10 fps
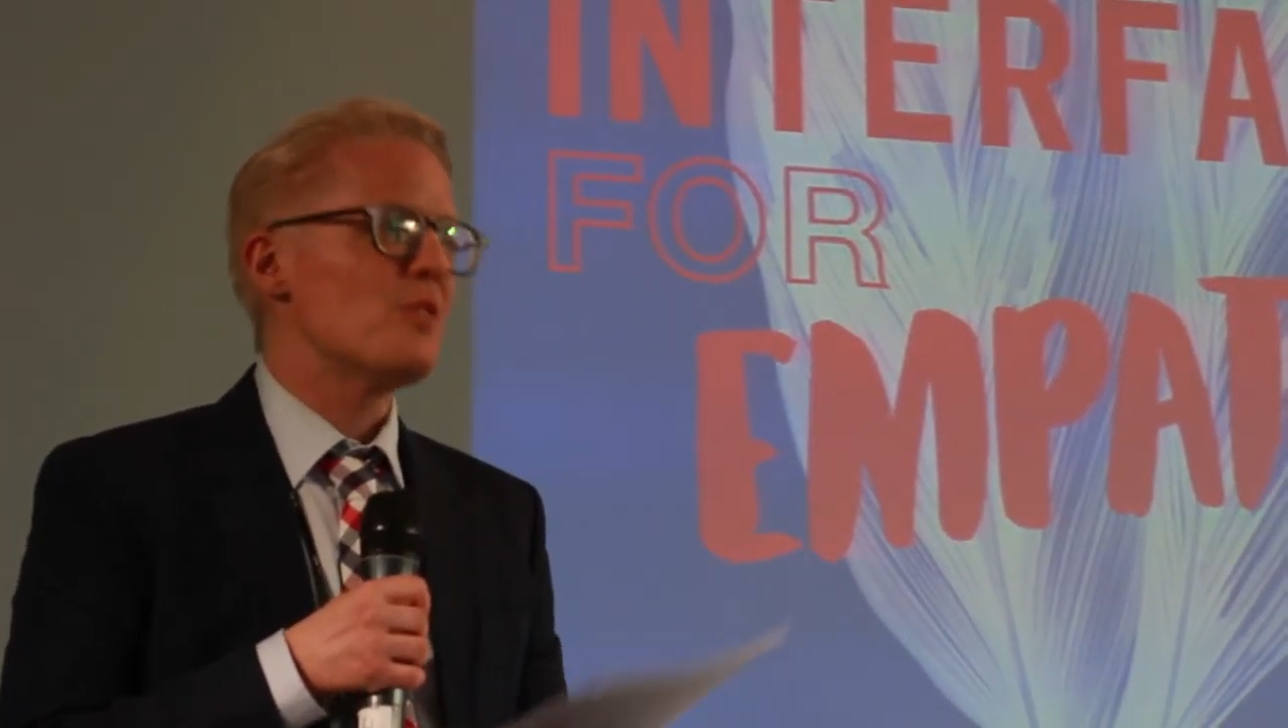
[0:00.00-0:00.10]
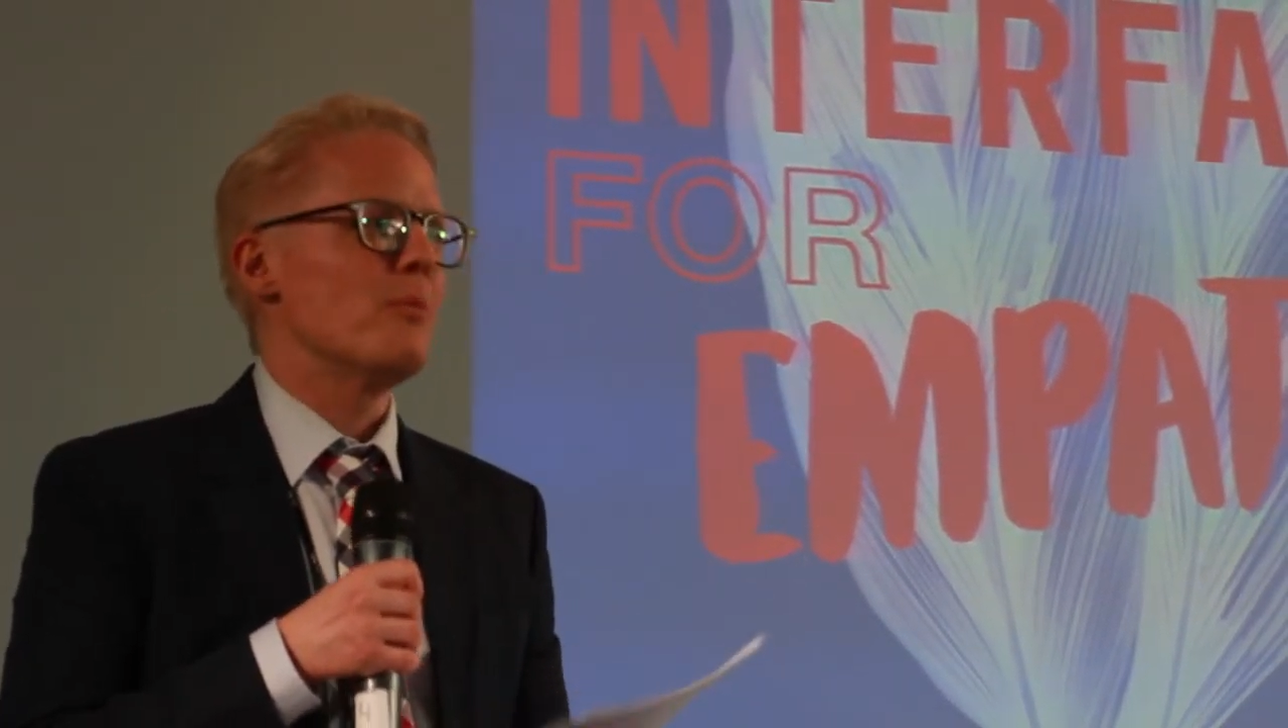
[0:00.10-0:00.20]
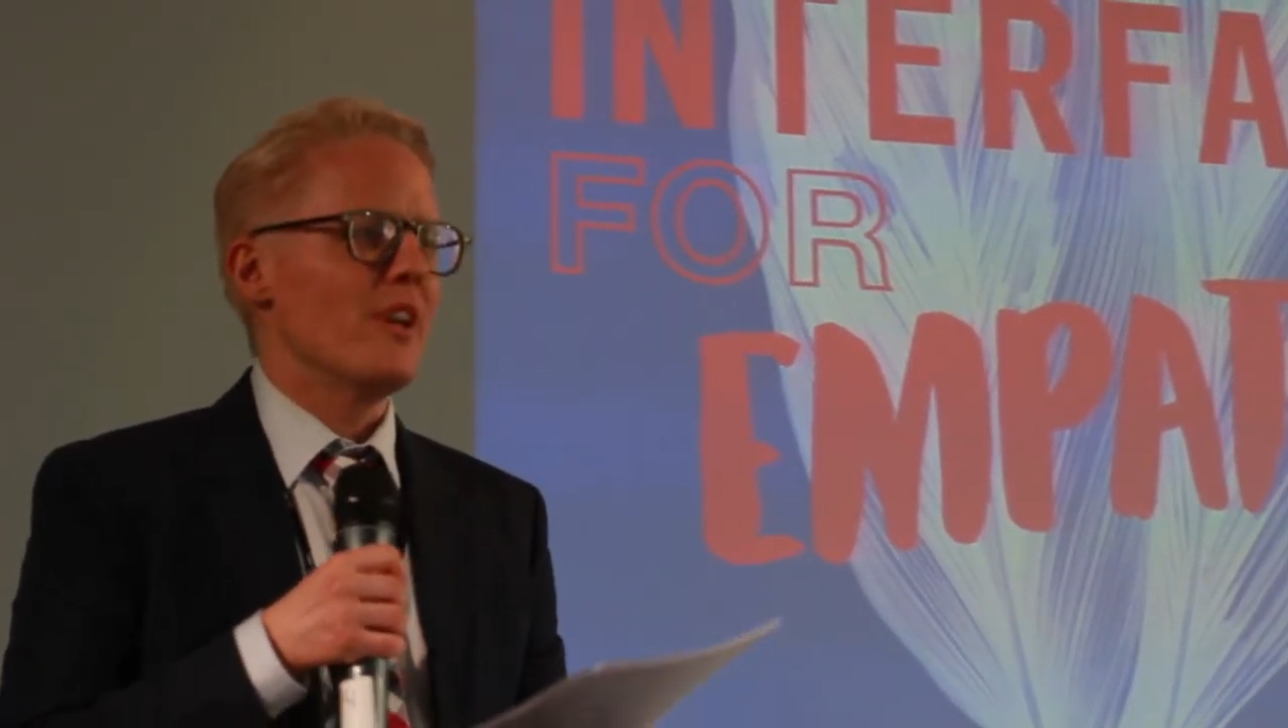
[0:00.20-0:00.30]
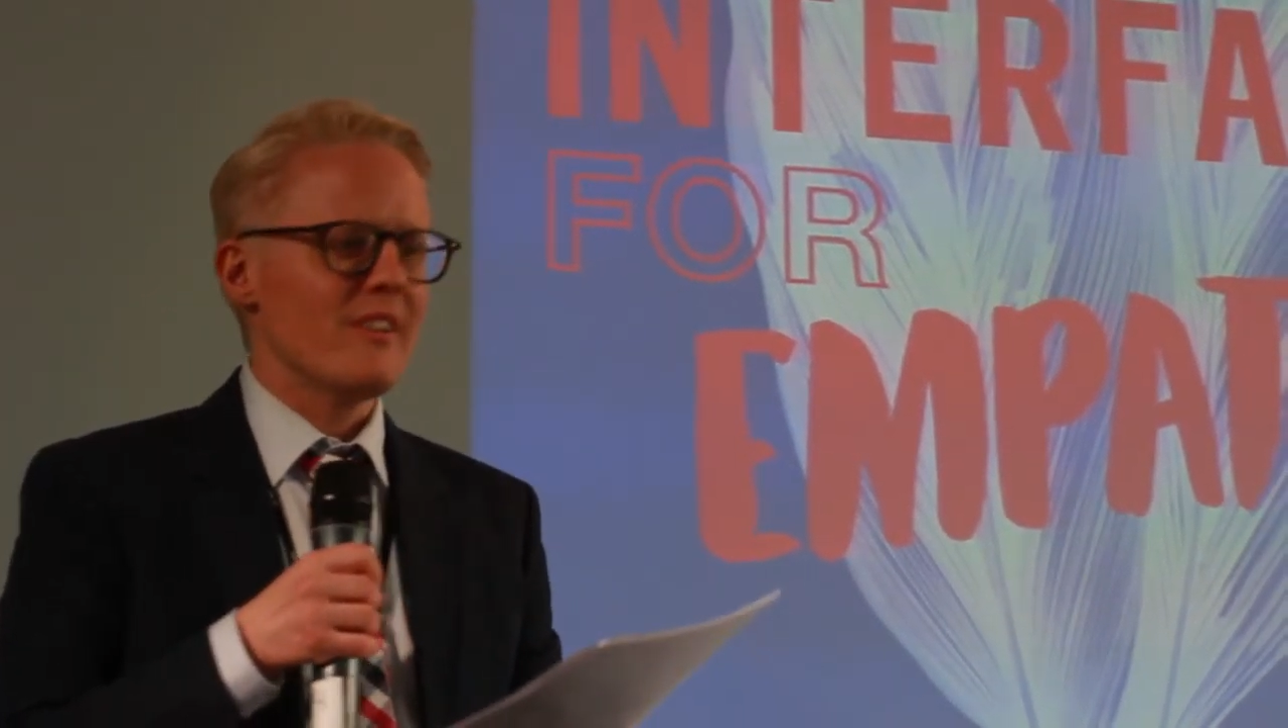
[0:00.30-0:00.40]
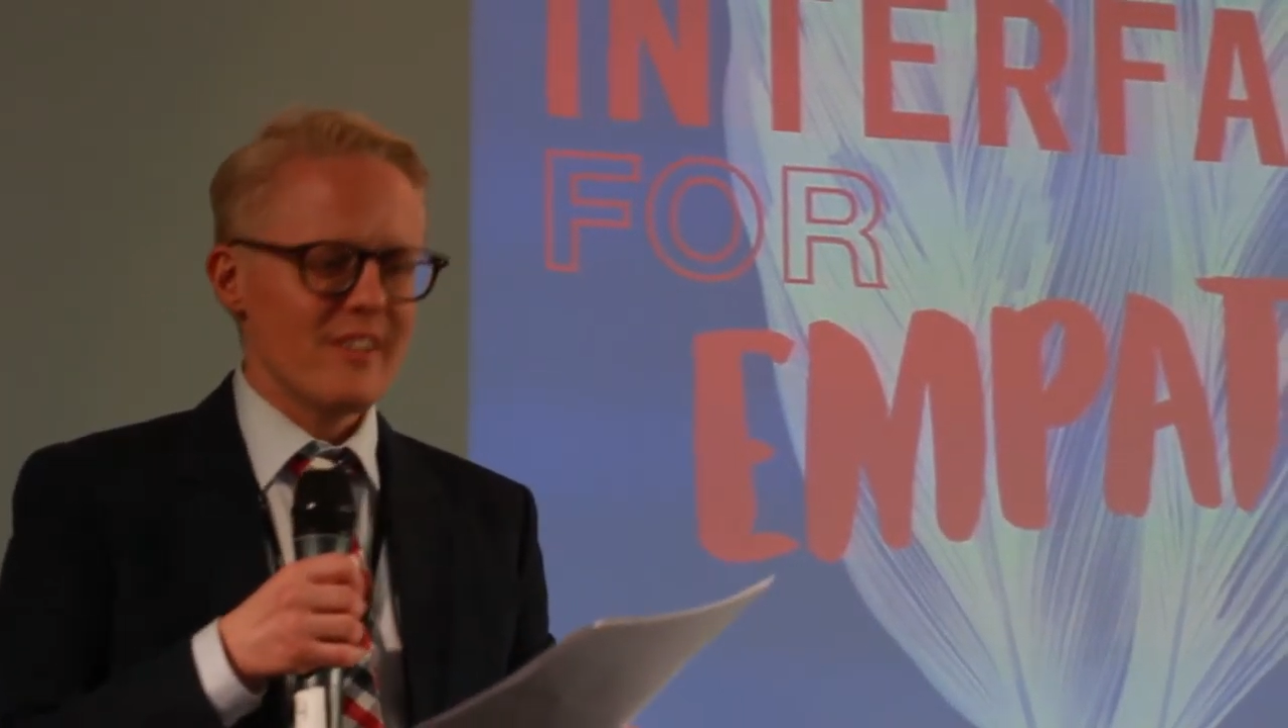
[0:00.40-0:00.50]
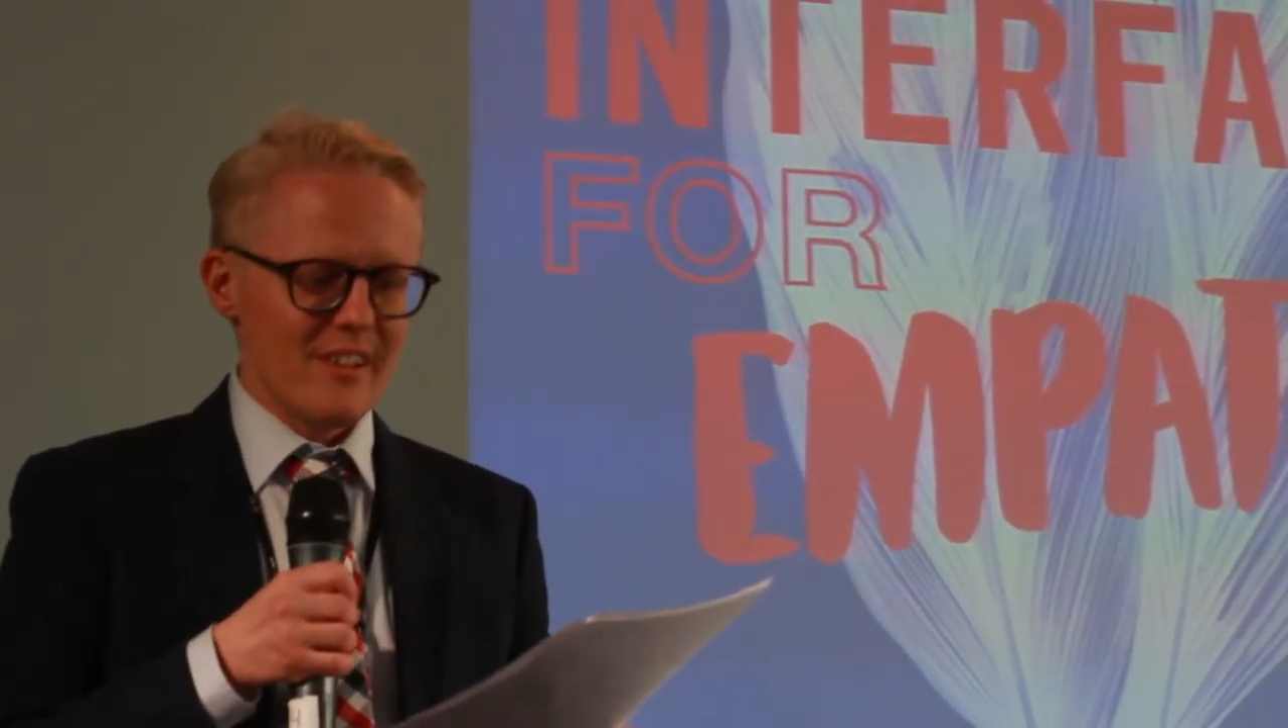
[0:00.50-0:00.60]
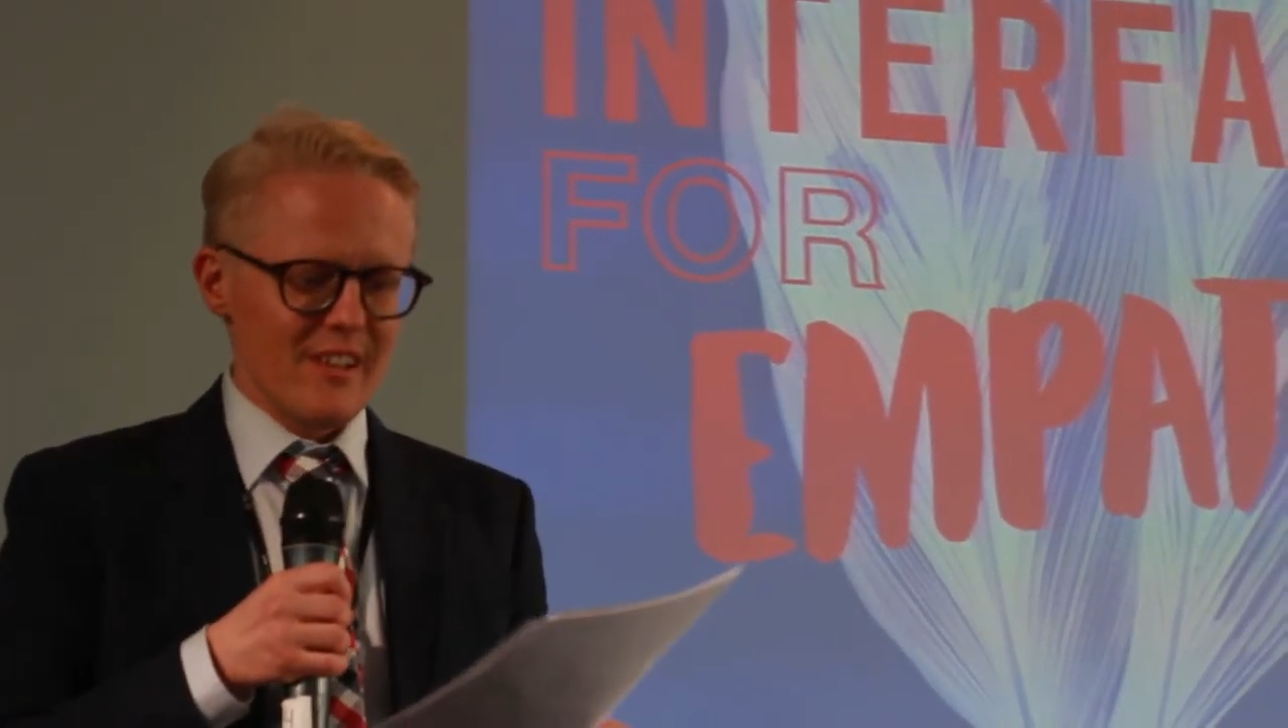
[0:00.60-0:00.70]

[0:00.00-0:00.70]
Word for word: It's been,